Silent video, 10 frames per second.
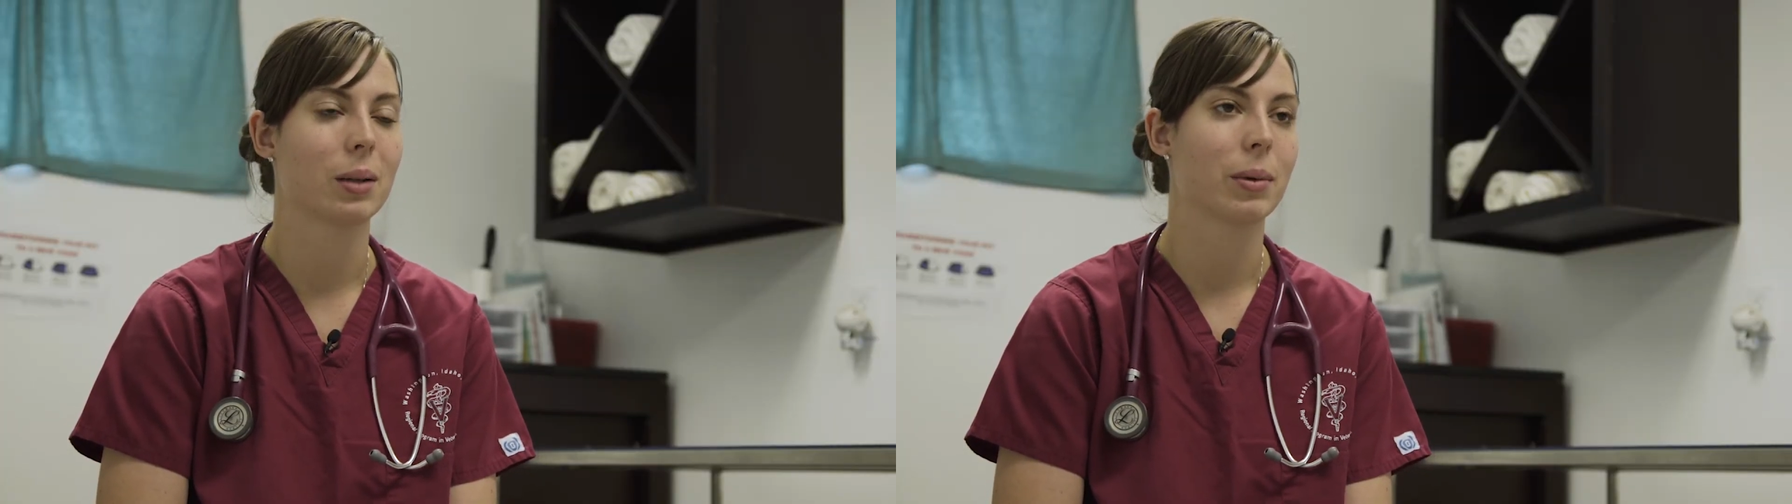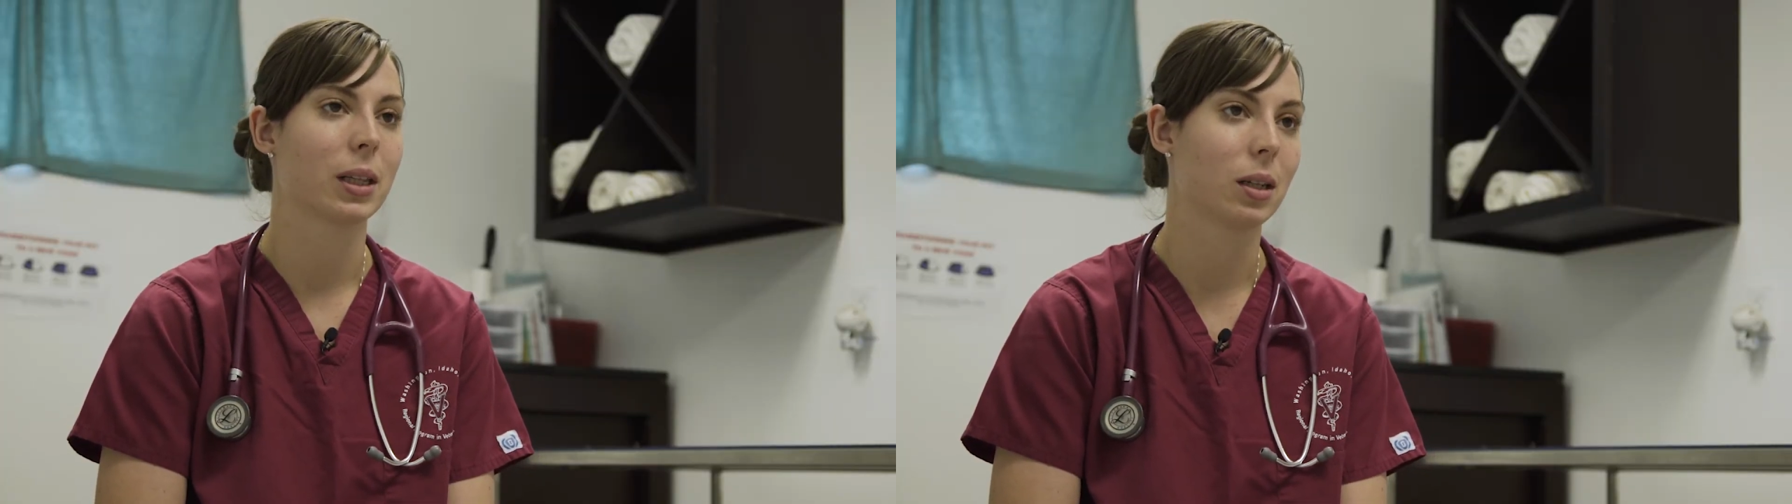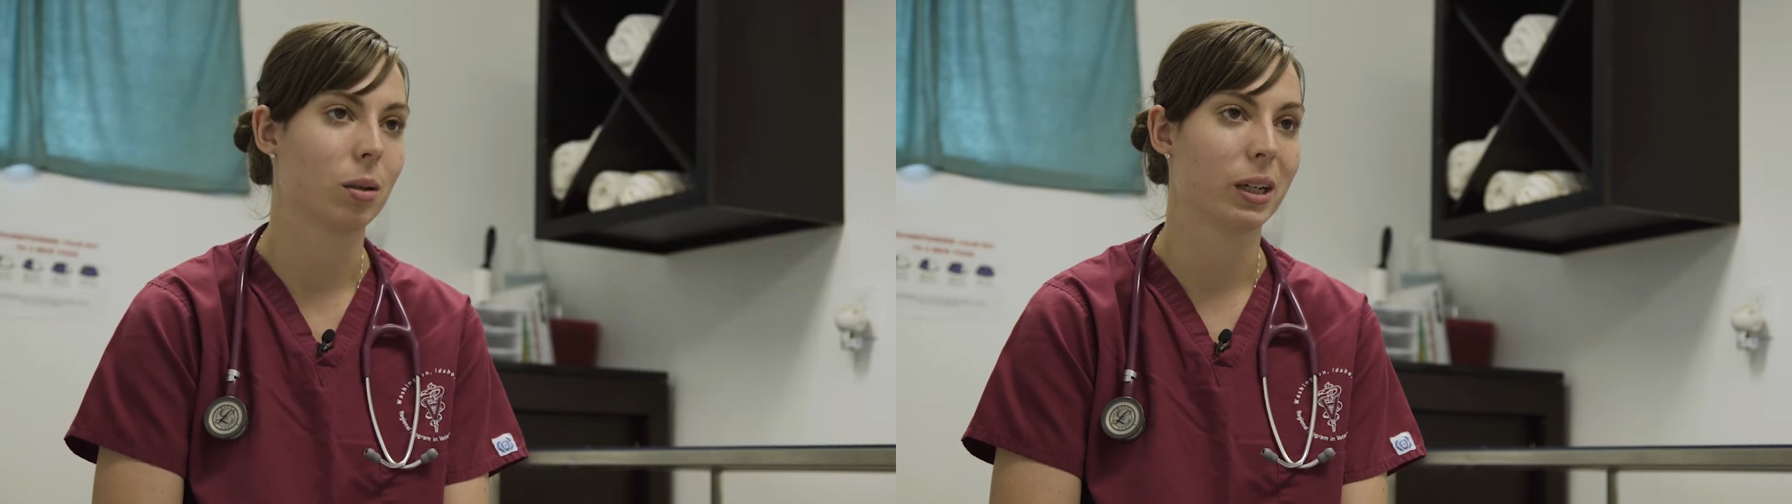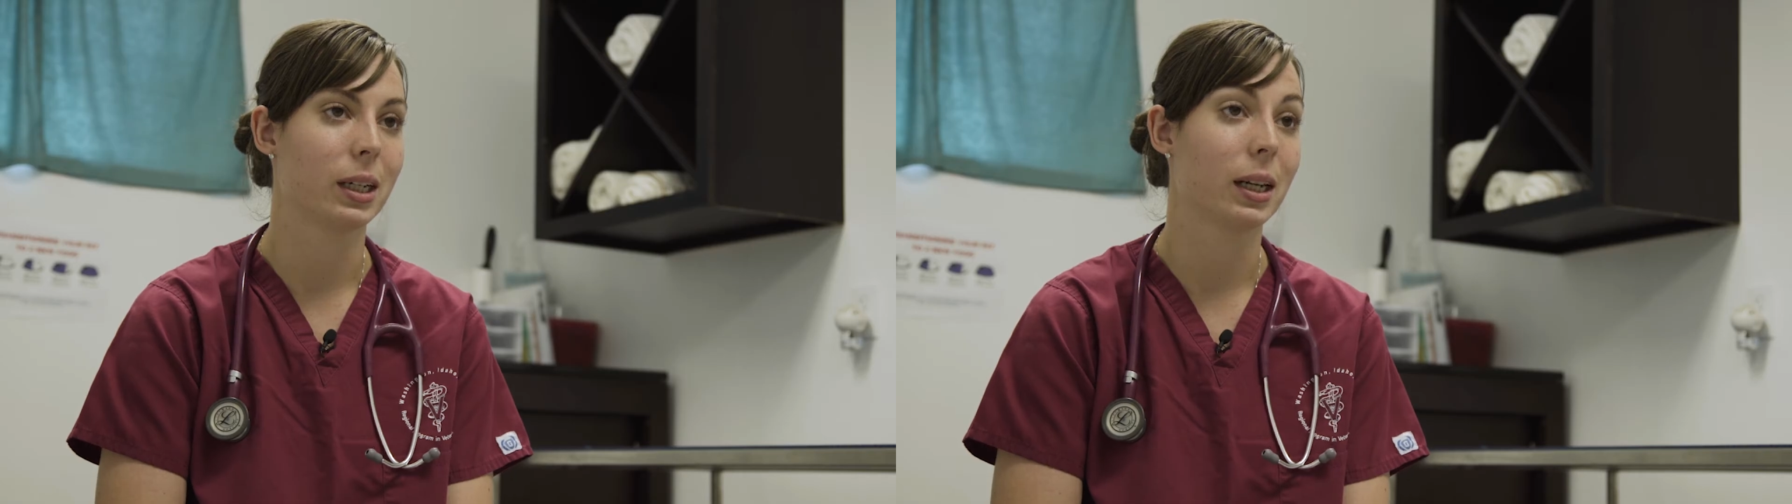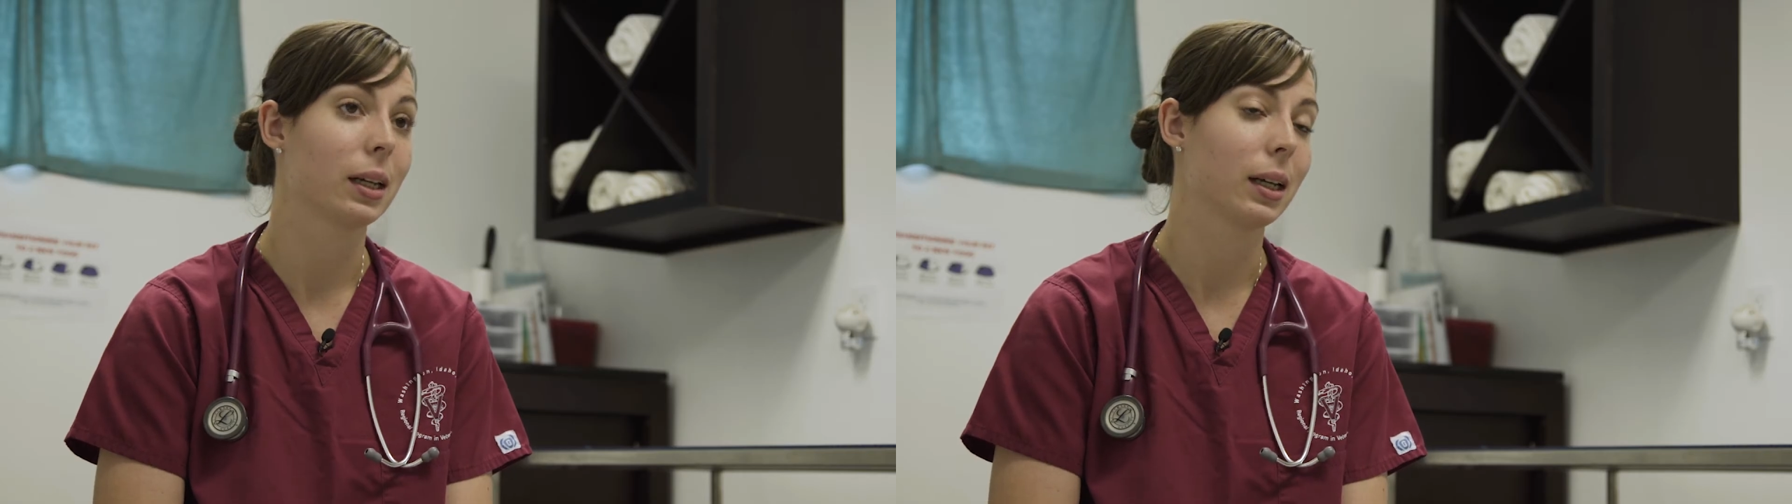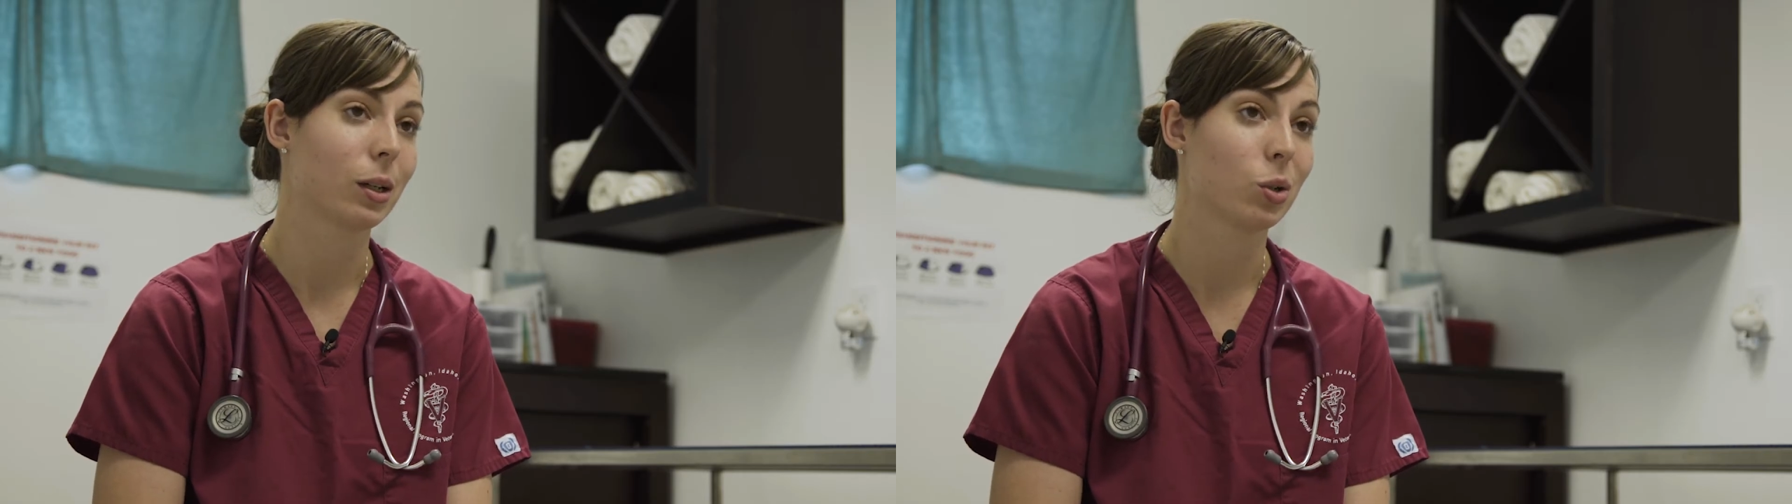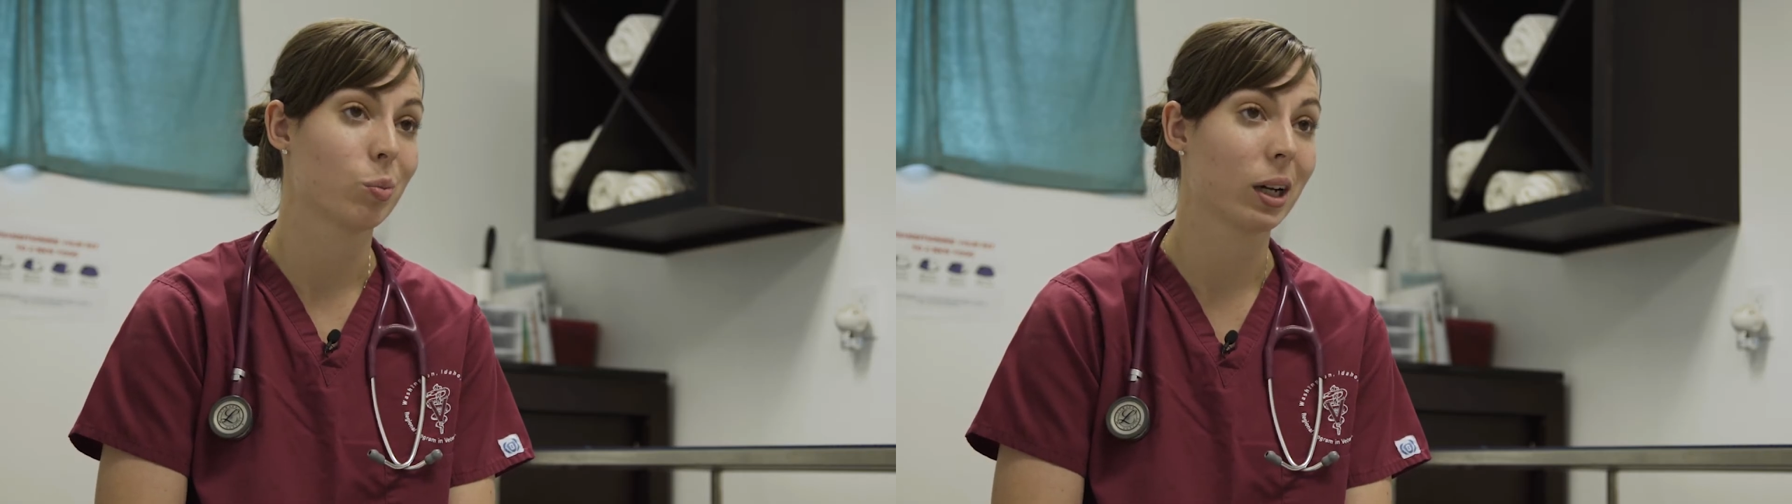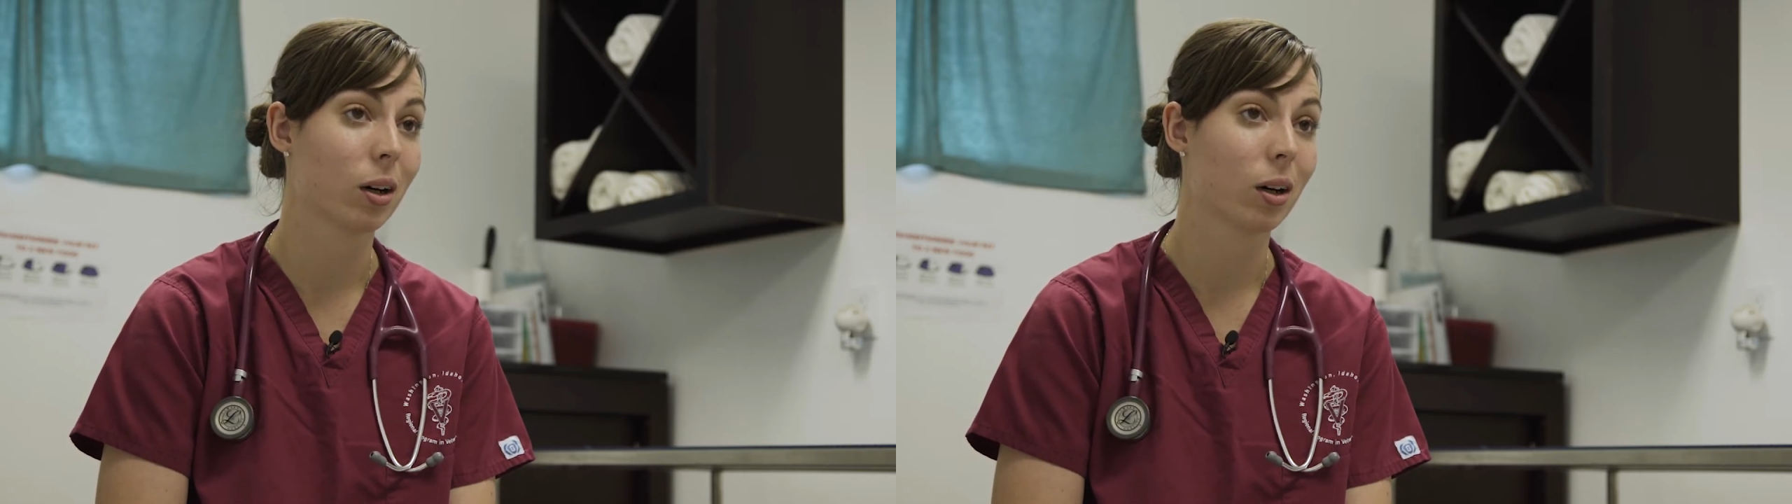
I'm at the end of my day and I can do my